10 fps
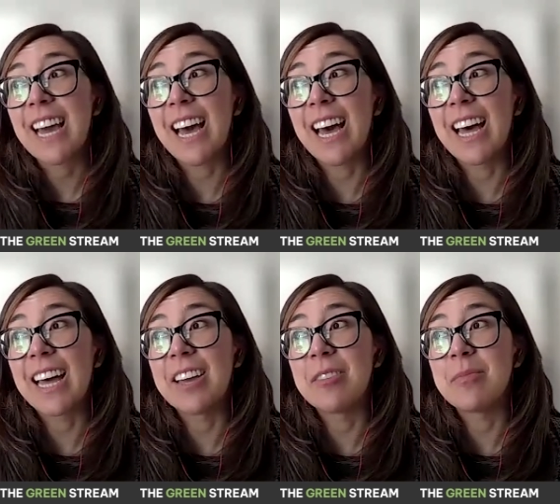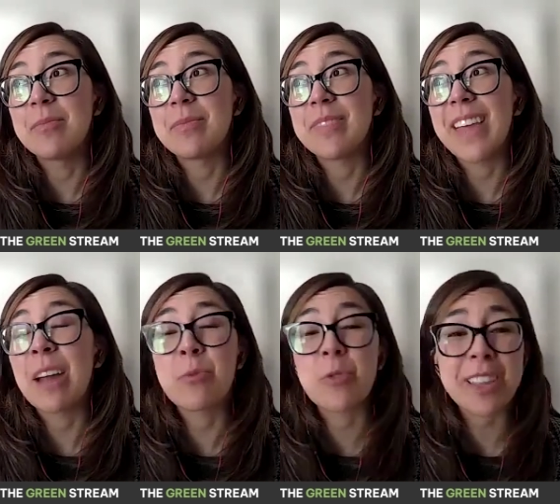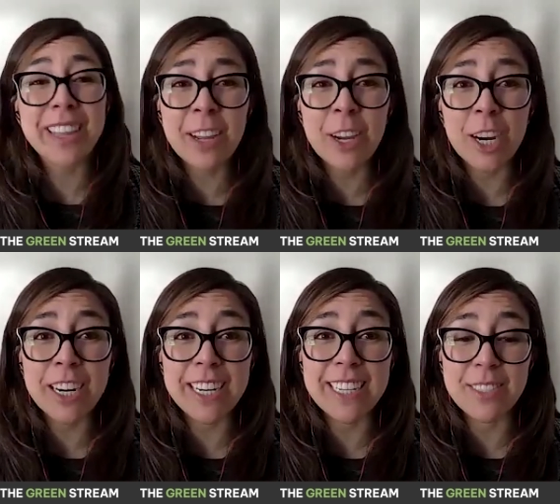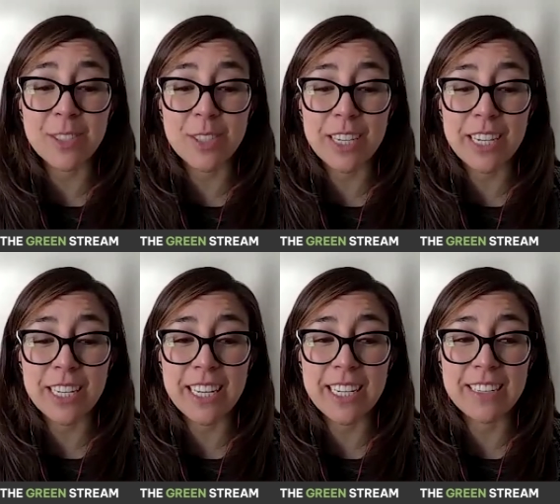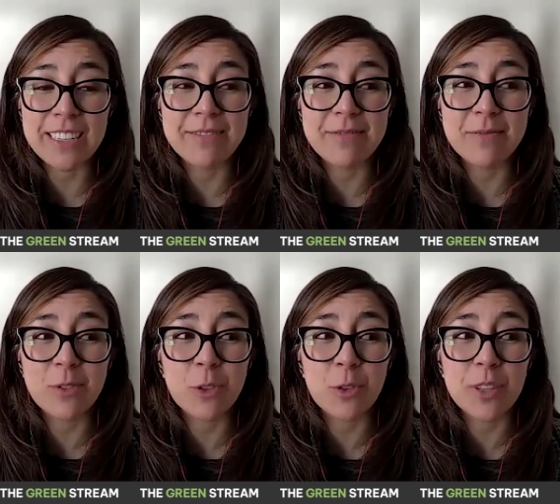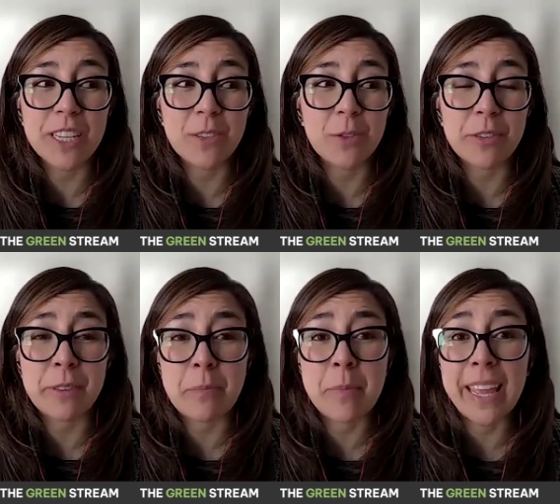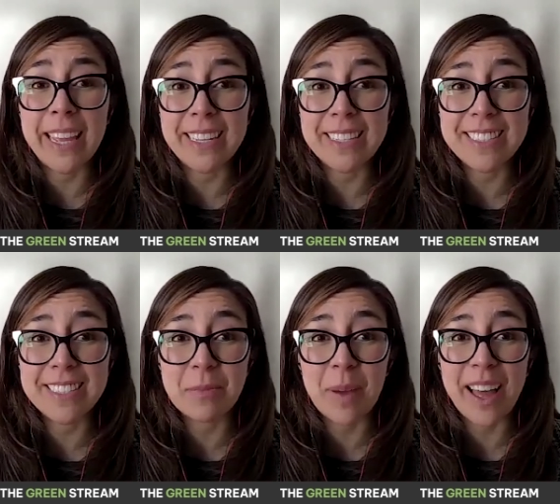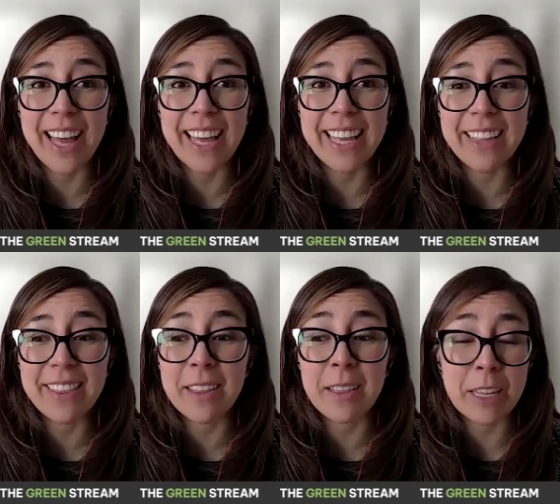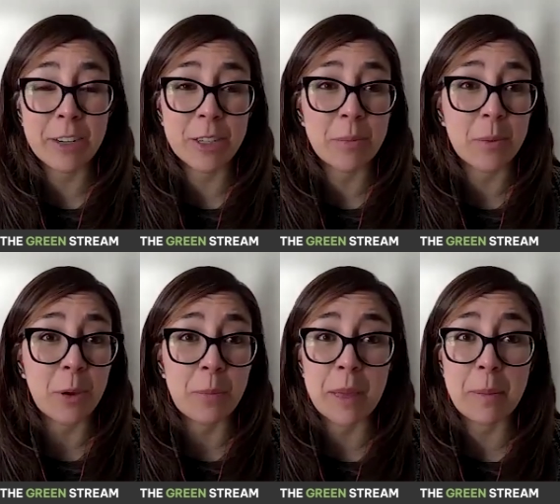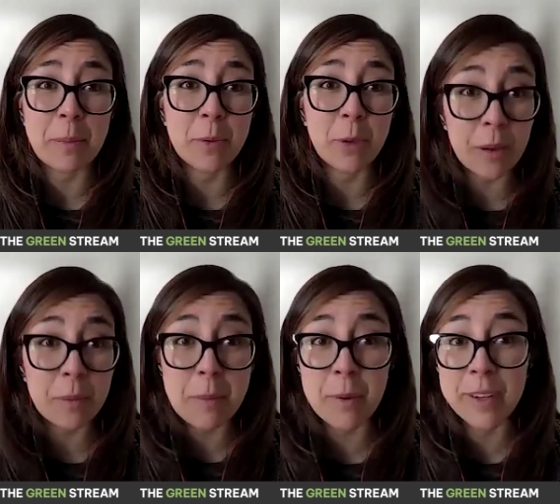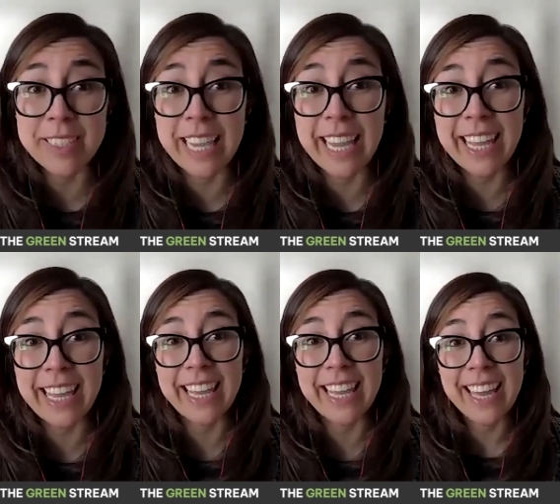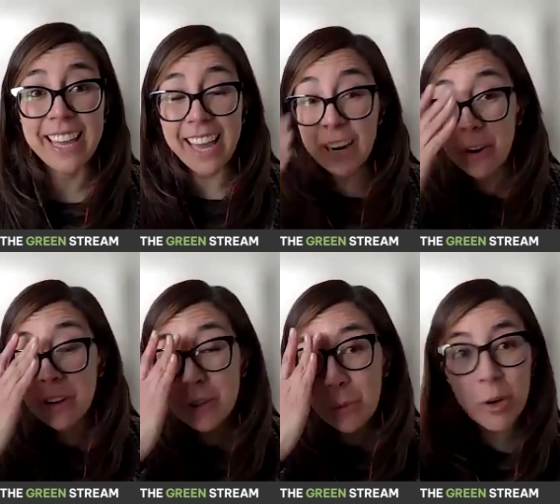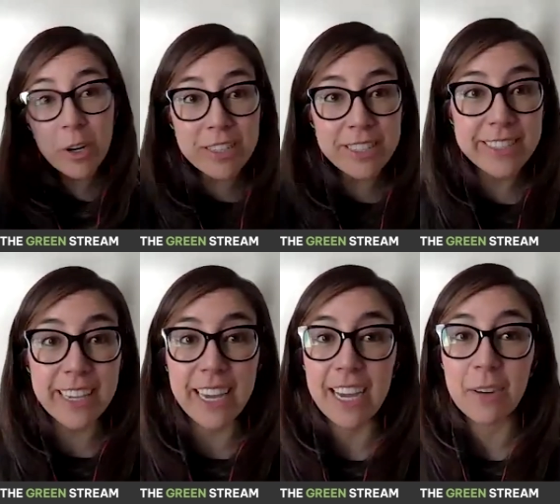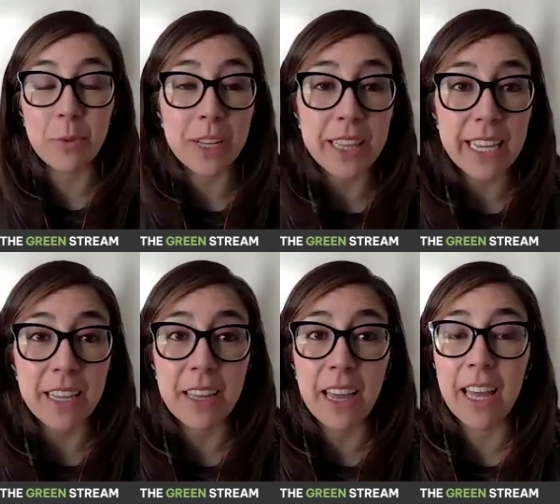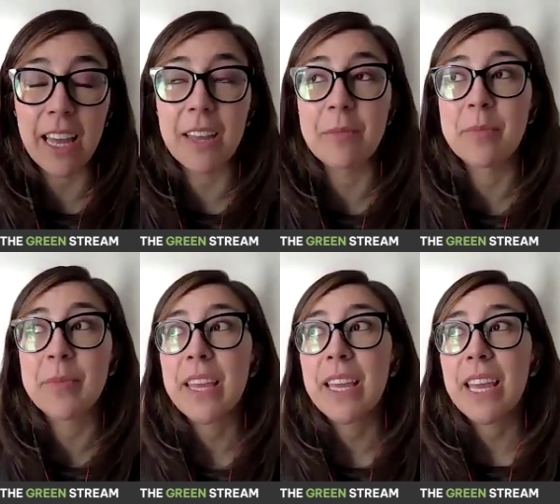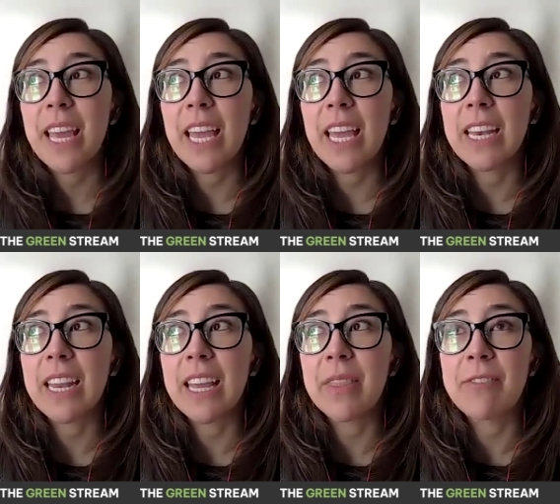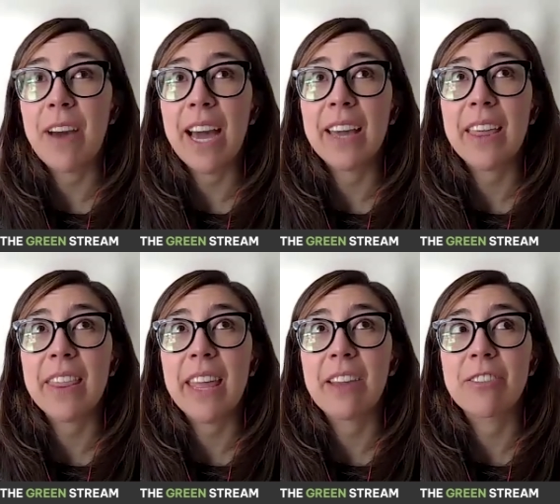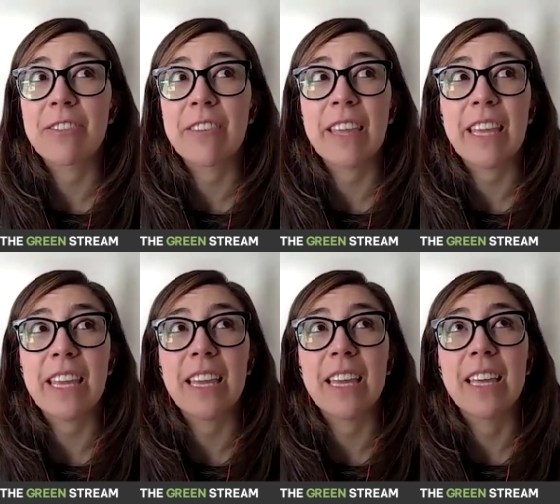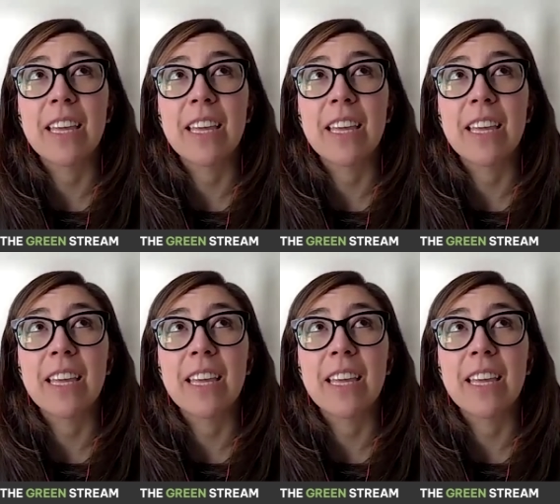um, I'm really encouraged and and truly sort of amazed by the leadership young pe- young people are taking across the world. Uh, really, um, and and the fact that they are seeing